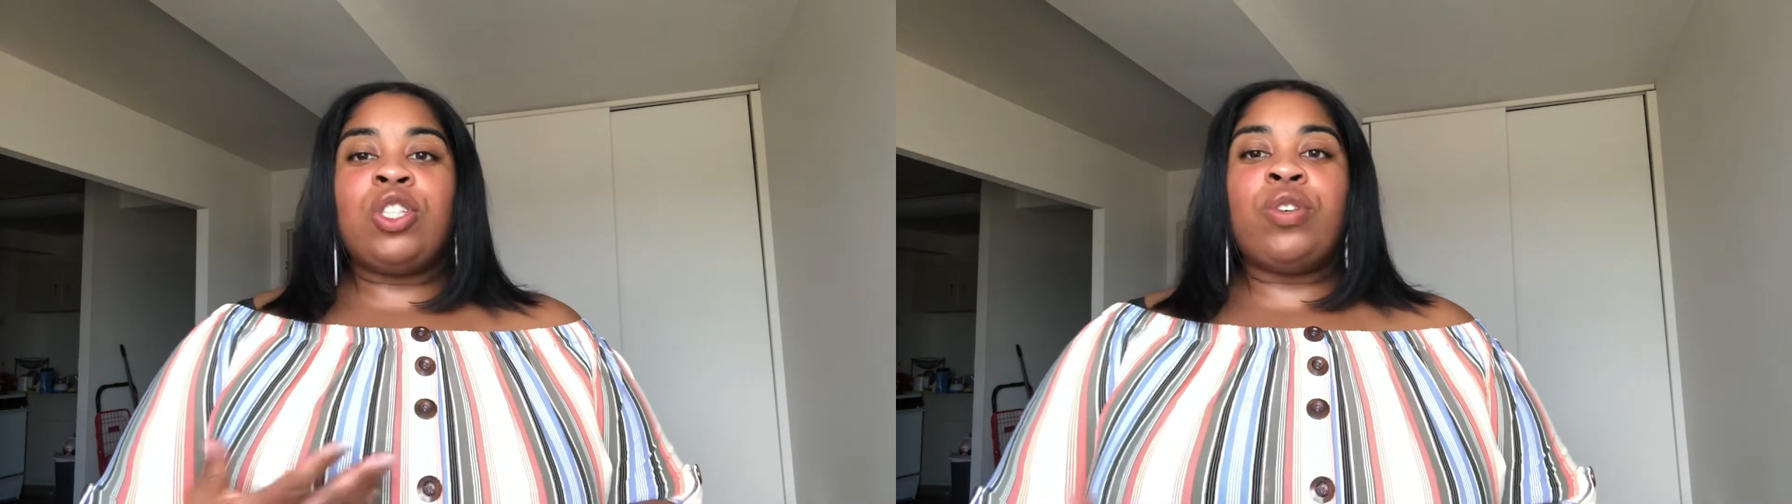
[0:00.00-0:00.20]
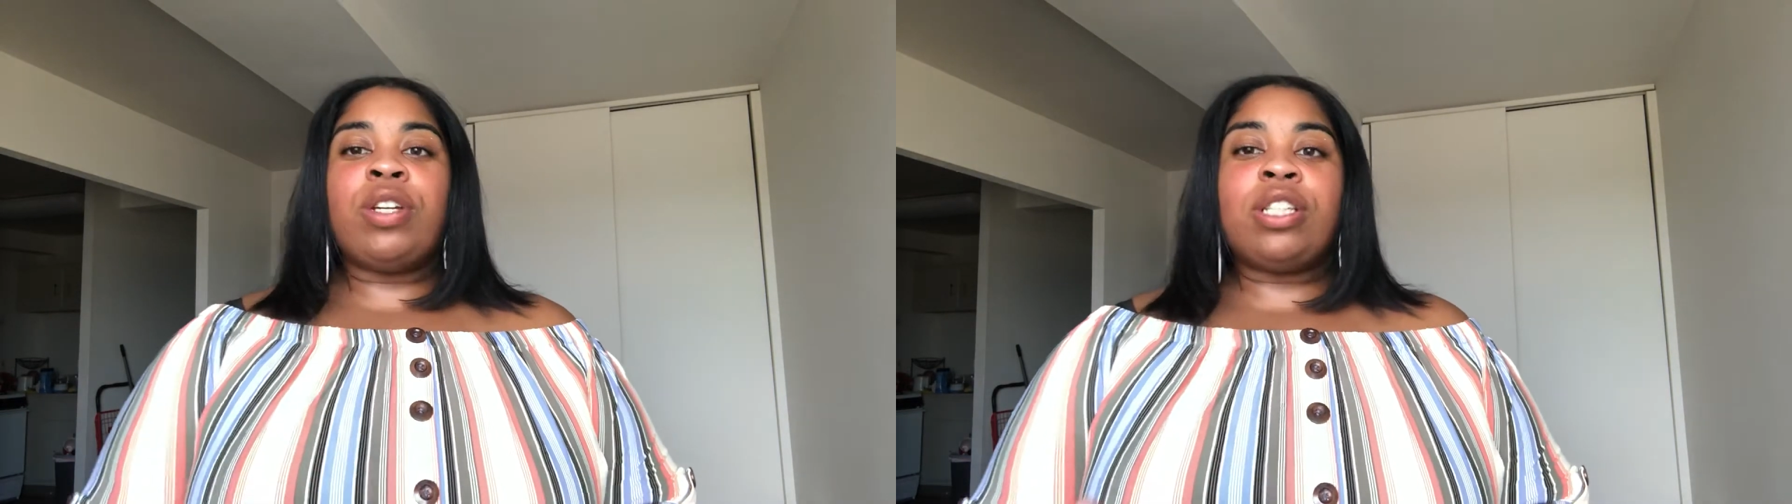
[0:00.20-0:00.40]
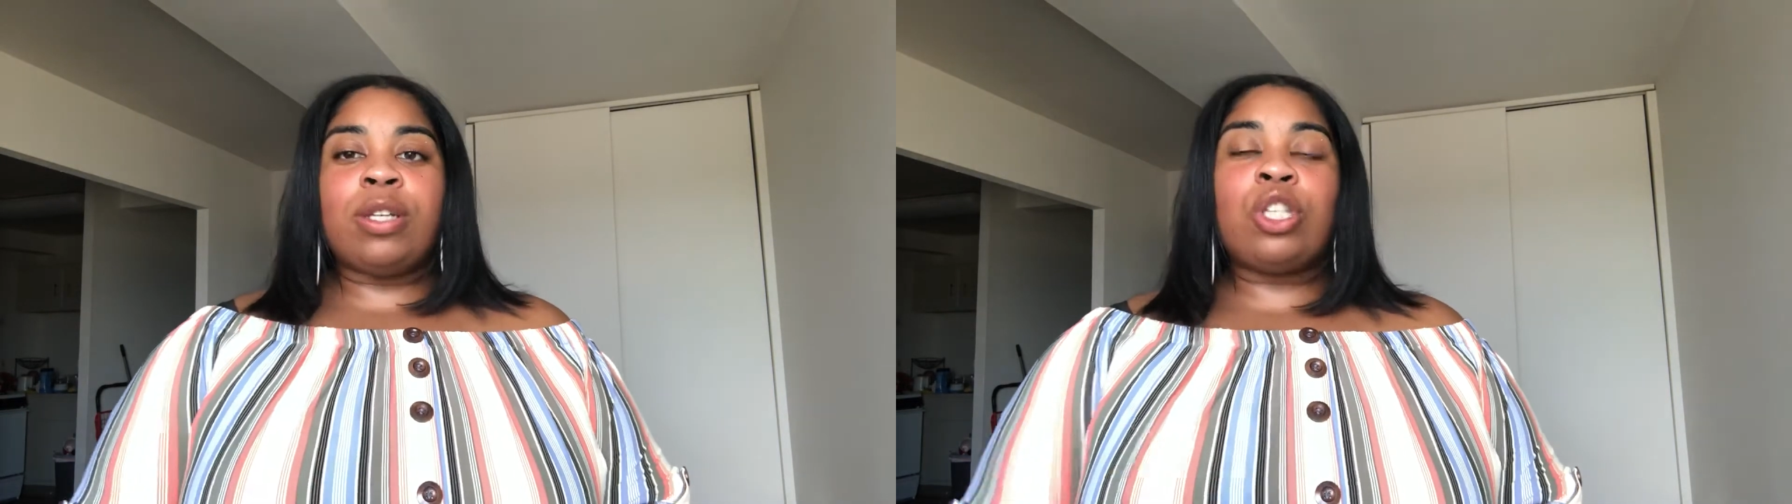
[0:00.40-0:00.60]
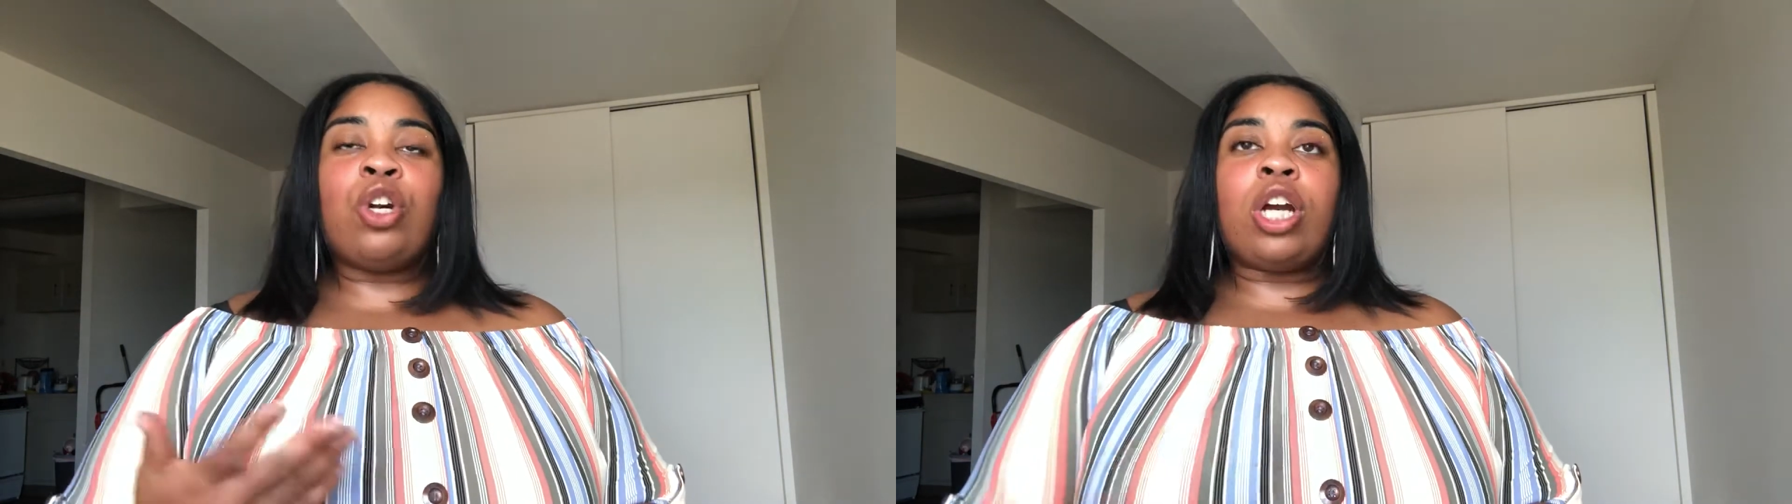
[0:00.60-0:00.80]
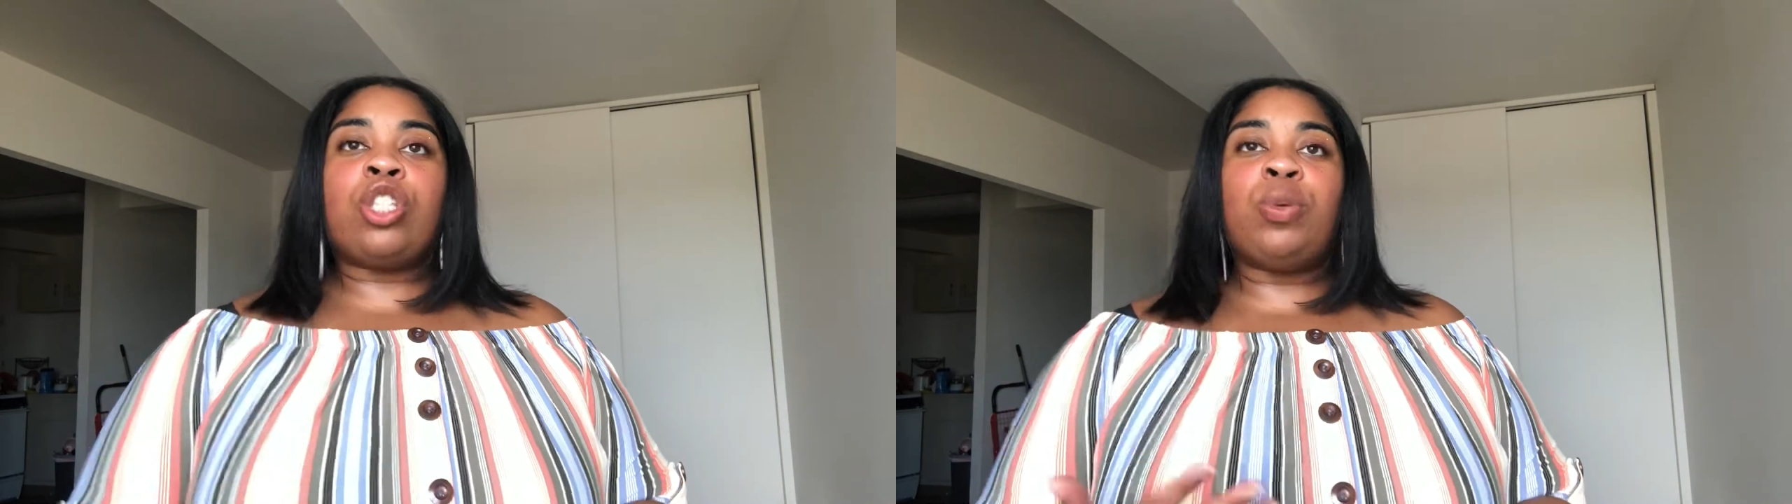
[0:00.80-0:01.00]

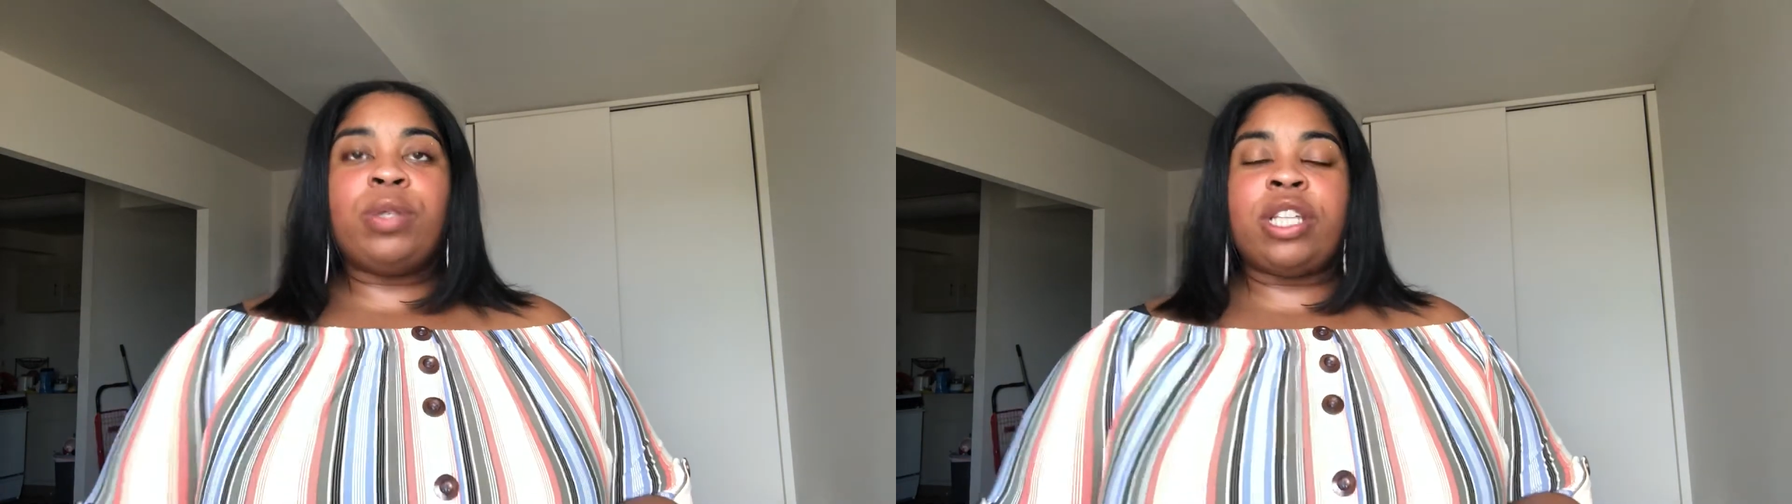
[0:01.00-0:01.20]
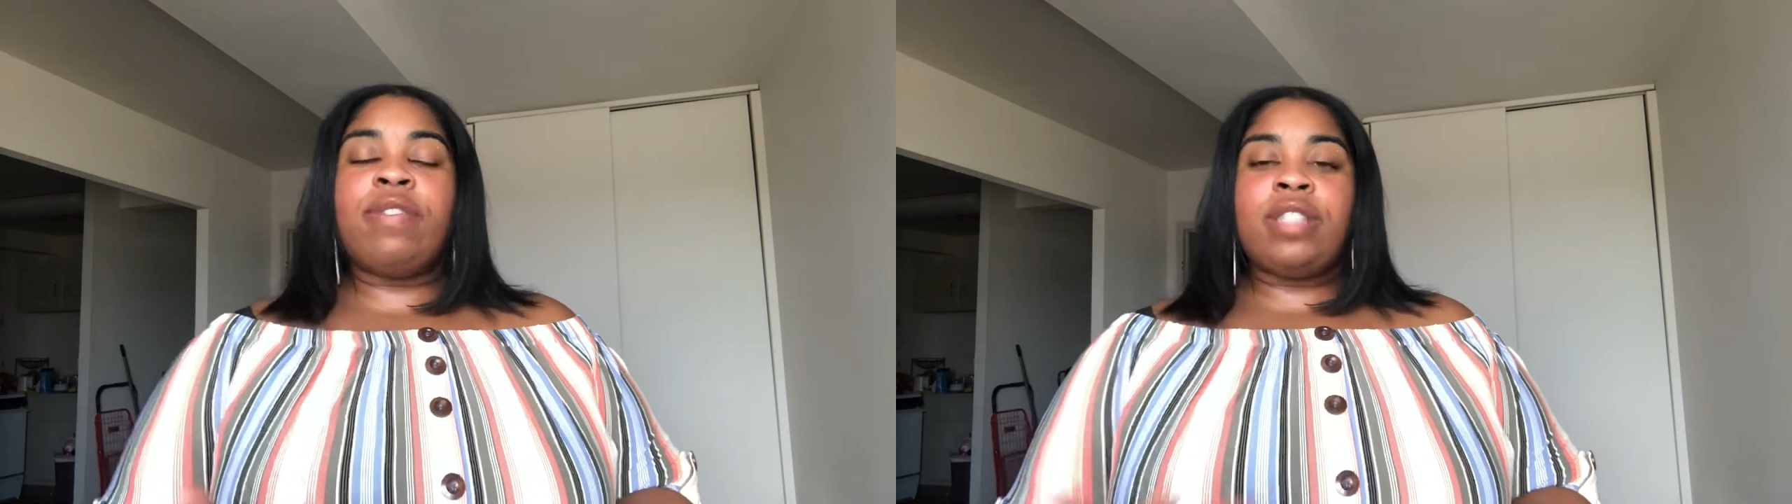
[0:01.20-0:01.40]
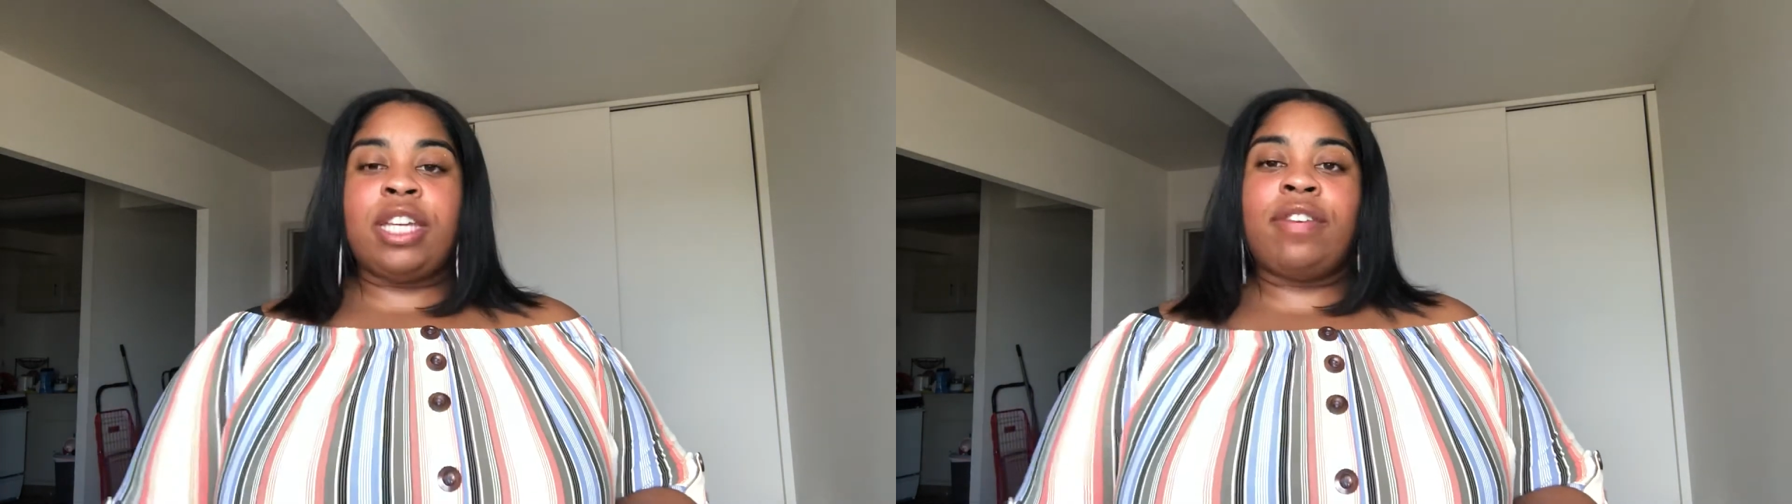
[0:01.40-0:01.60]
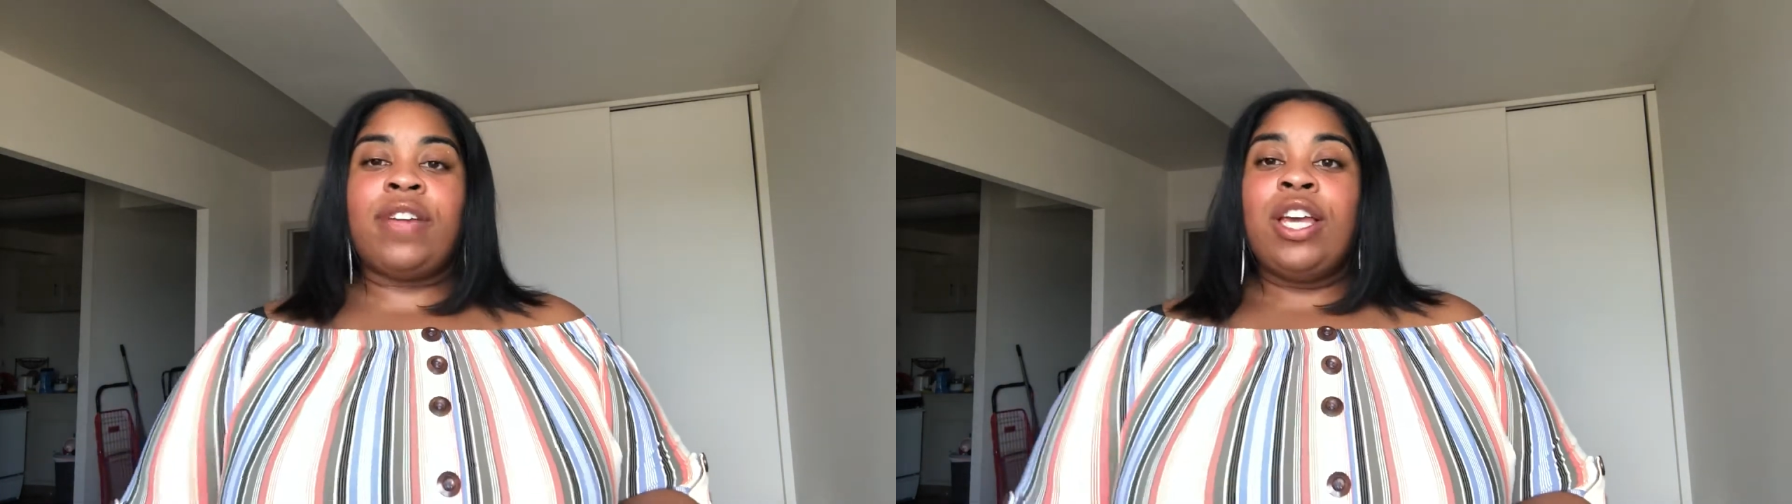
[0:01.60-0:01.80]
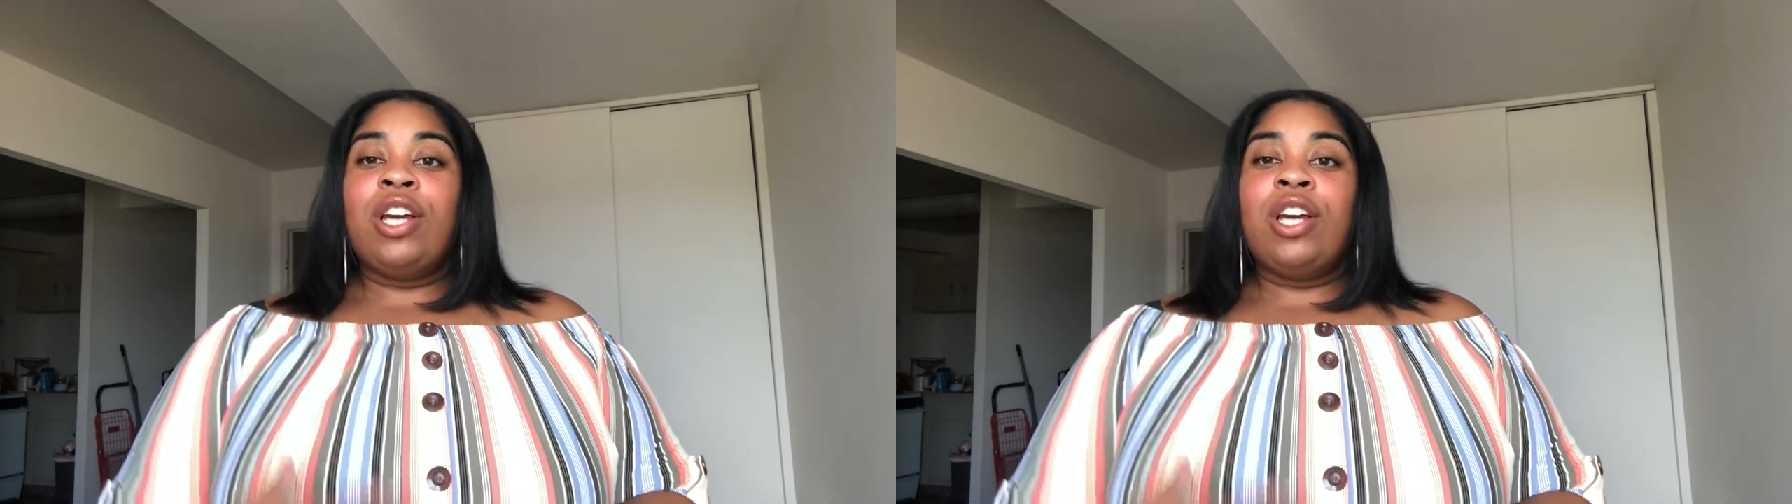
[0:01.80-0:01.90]
October 17th.